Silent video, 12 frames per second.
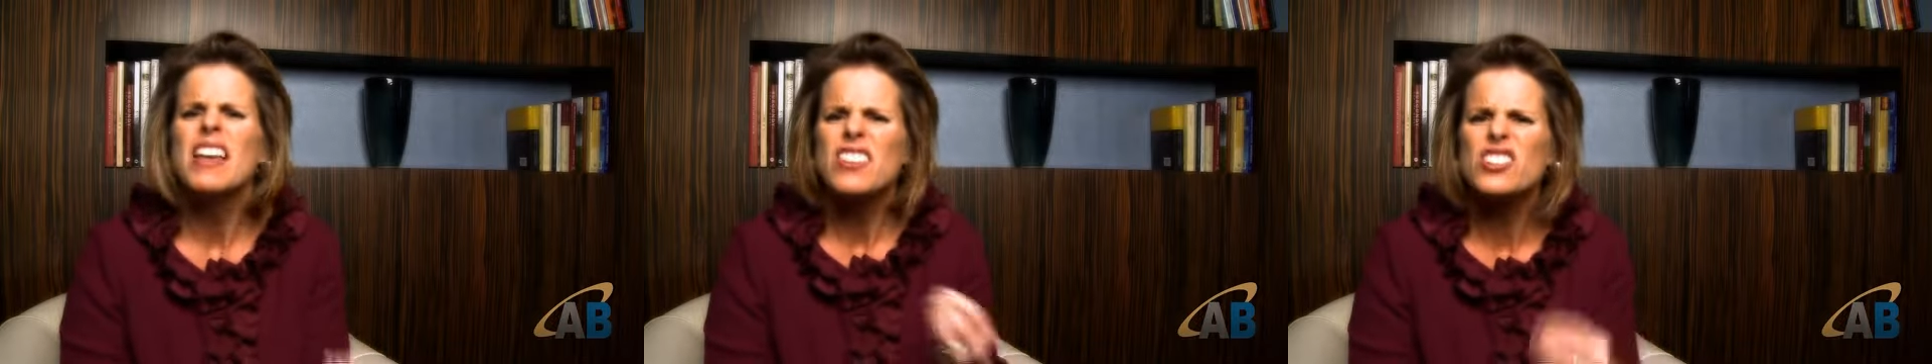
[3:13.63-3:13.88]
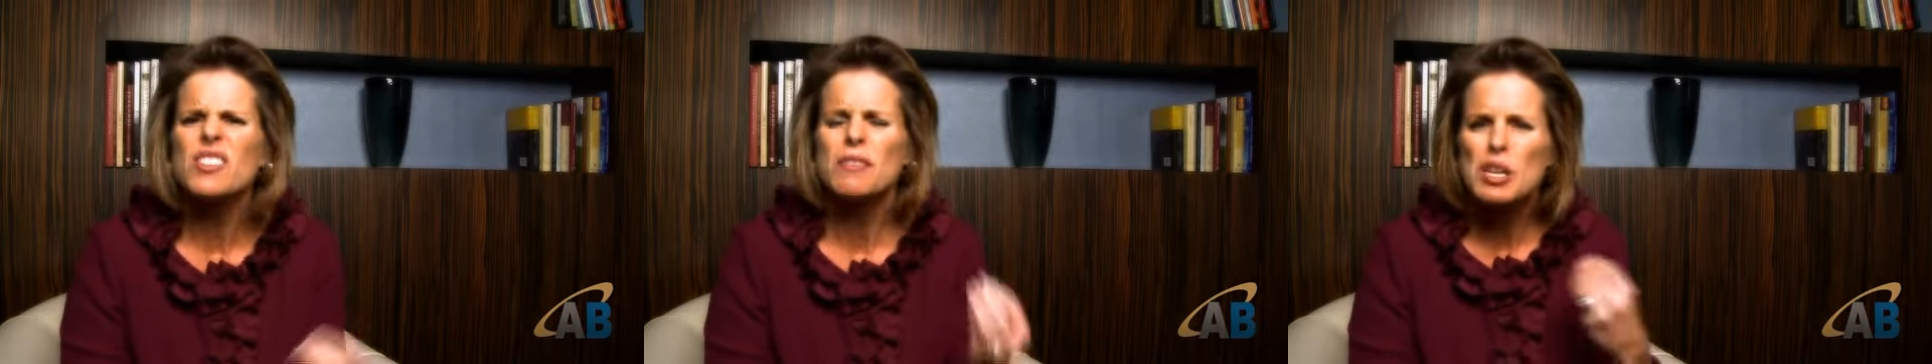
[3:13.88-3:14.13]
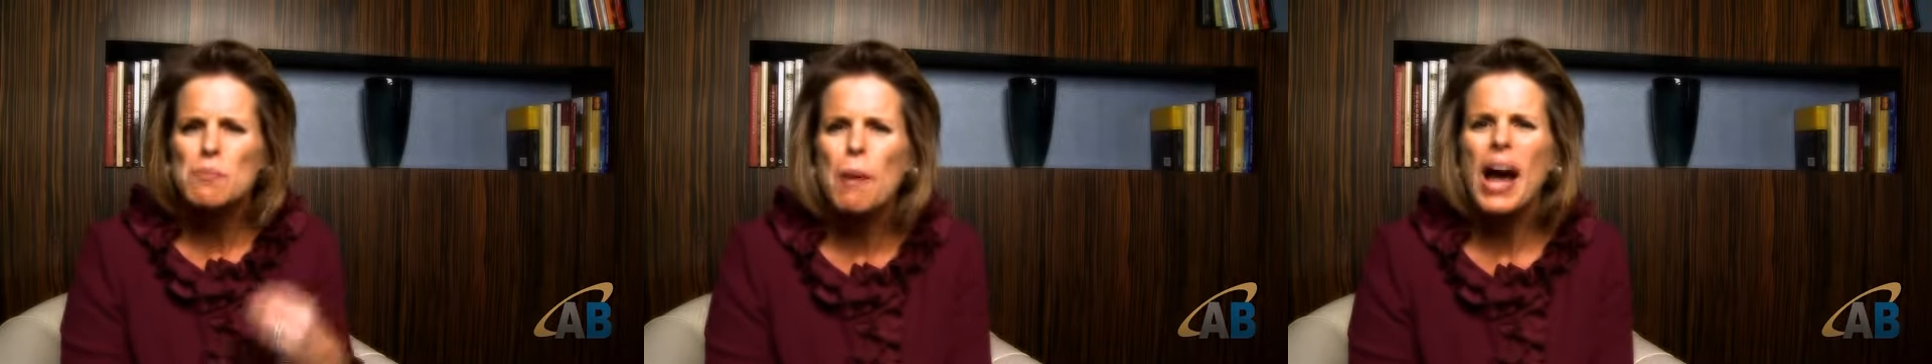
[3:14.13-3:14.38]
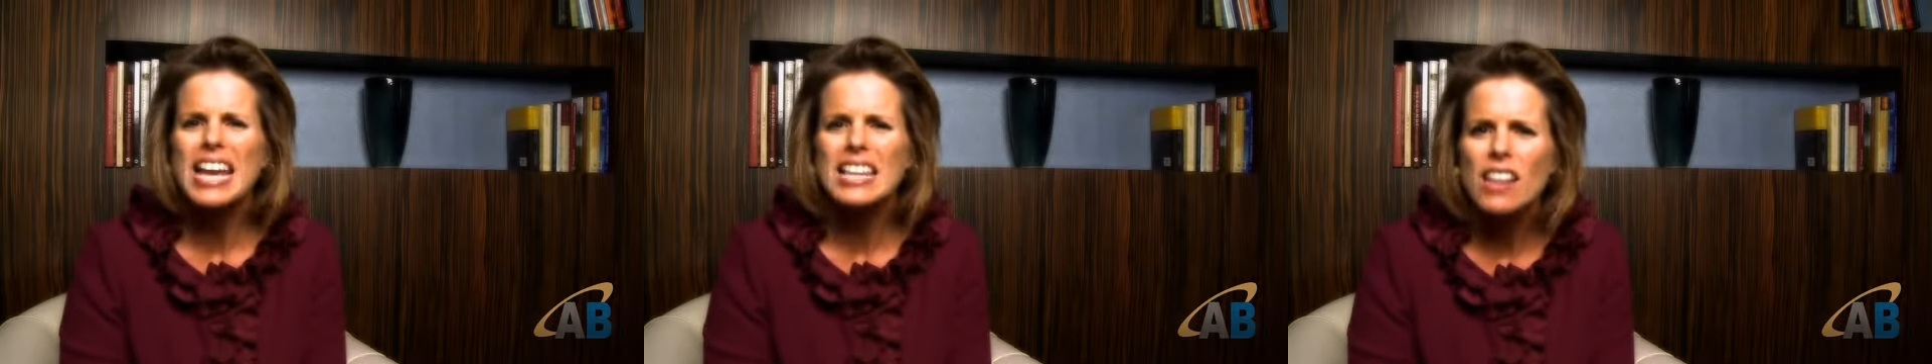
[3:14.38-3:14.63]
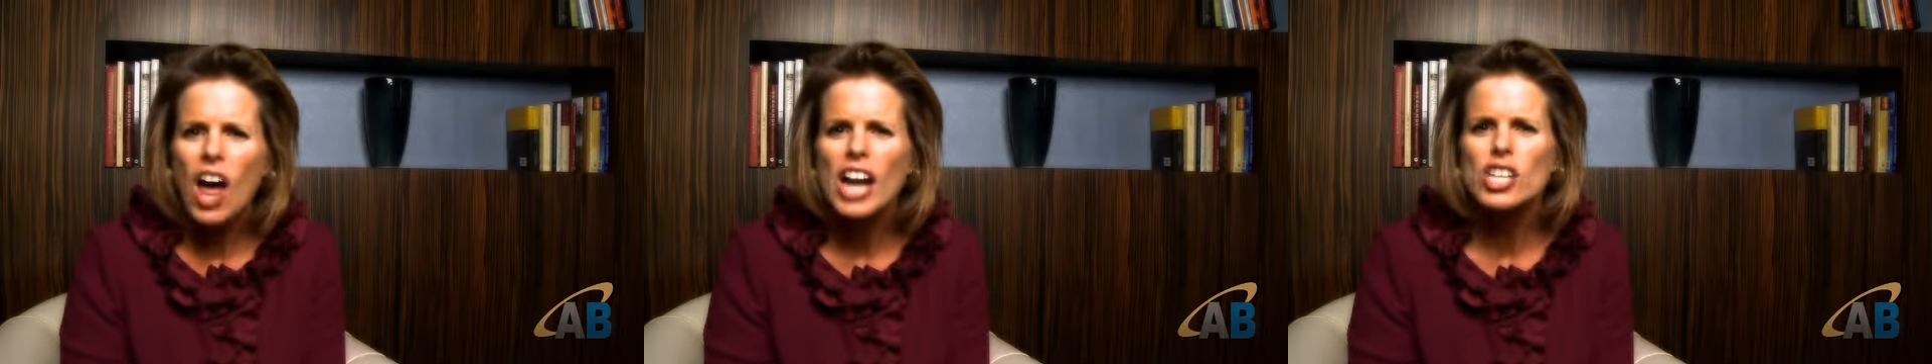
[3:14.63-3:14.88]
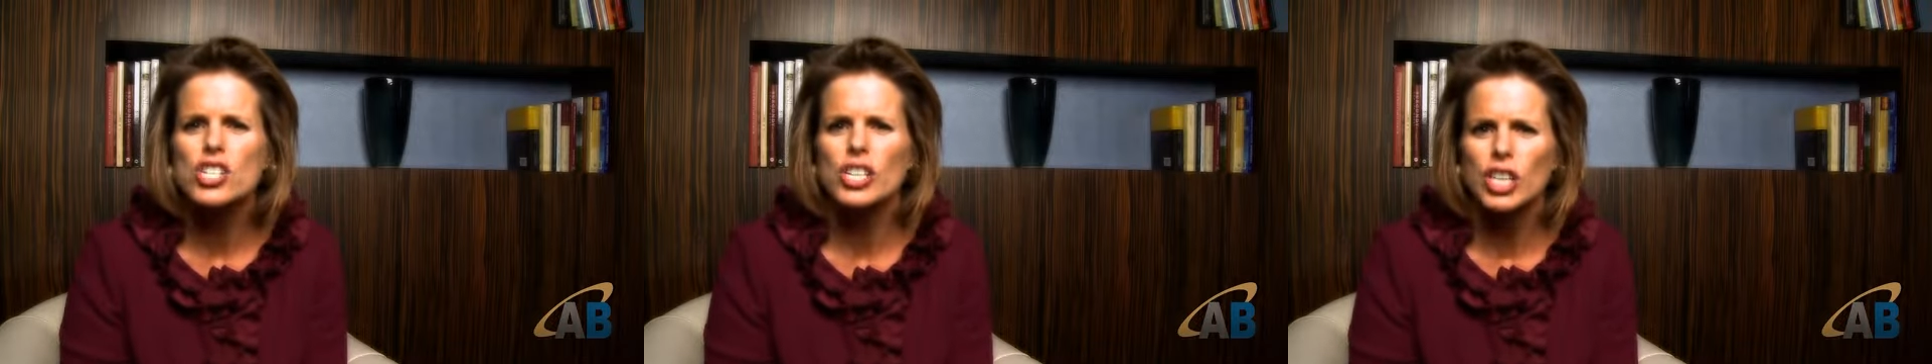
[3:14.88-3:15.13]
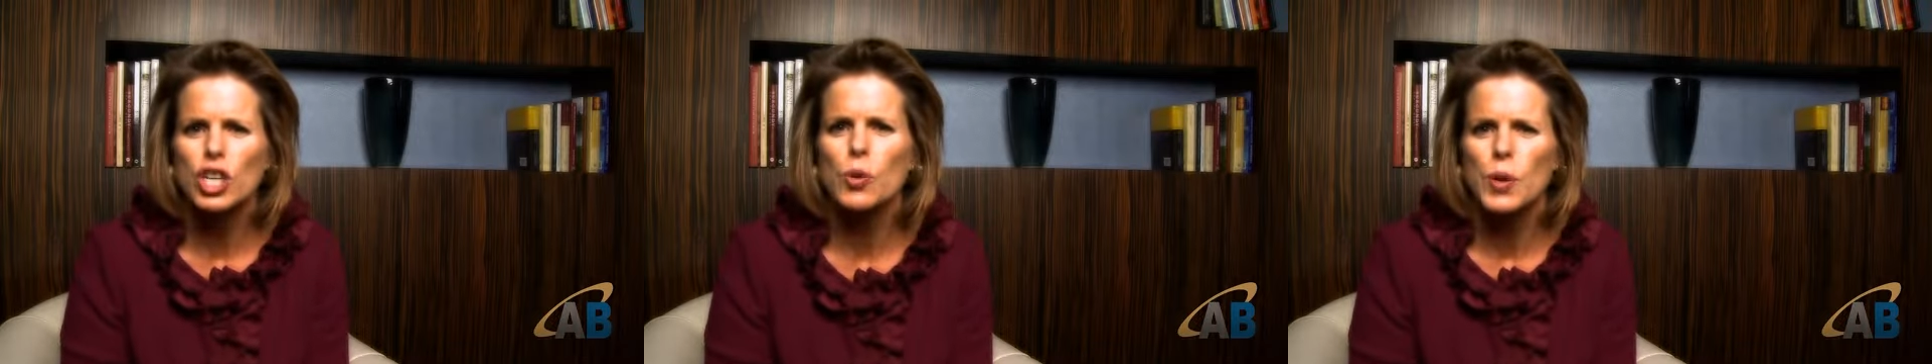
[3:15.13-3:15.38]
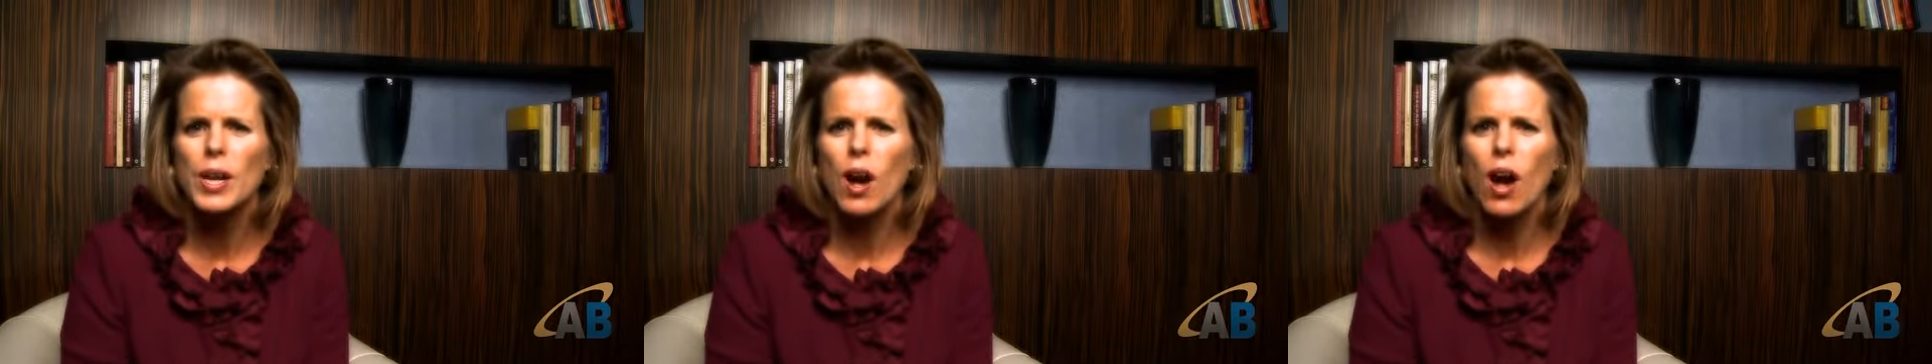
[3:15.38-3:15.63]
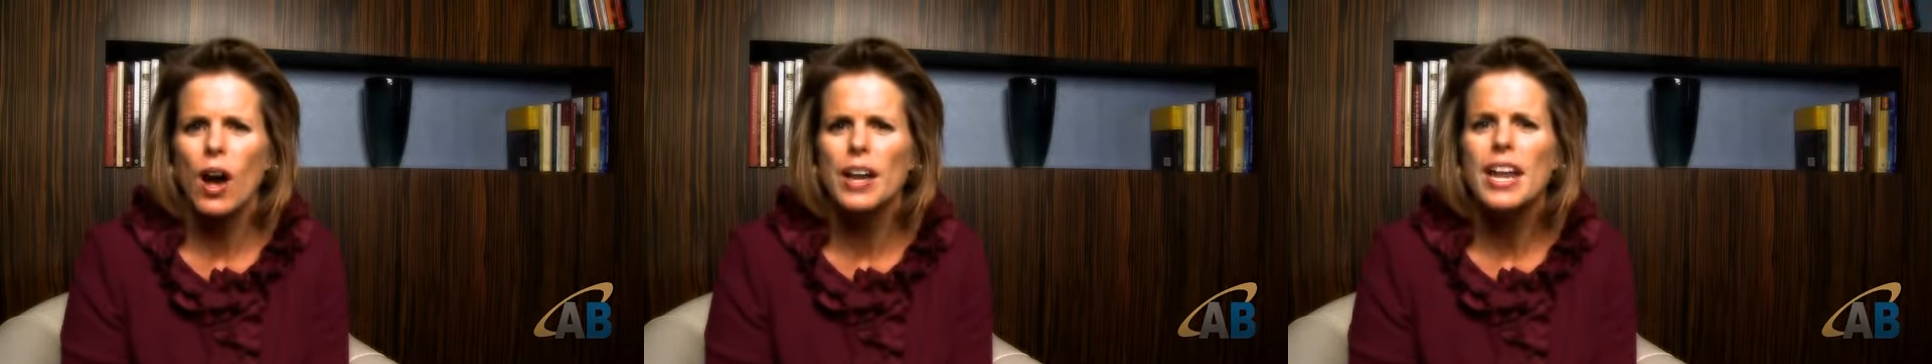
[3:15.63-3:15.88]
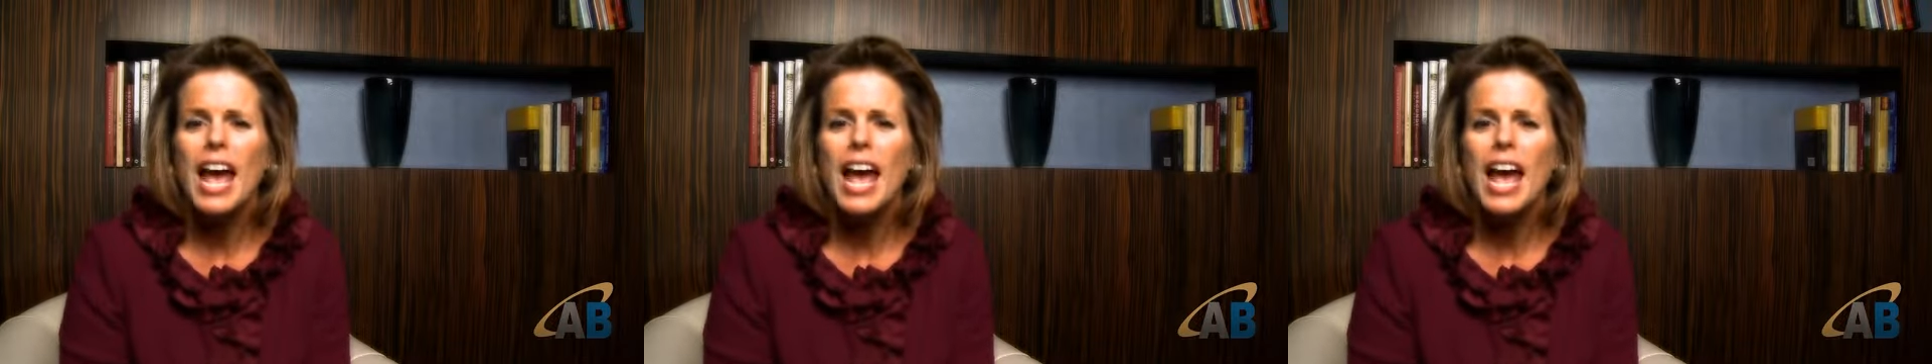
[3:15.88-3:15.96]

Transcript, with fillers: There's something biologically going on.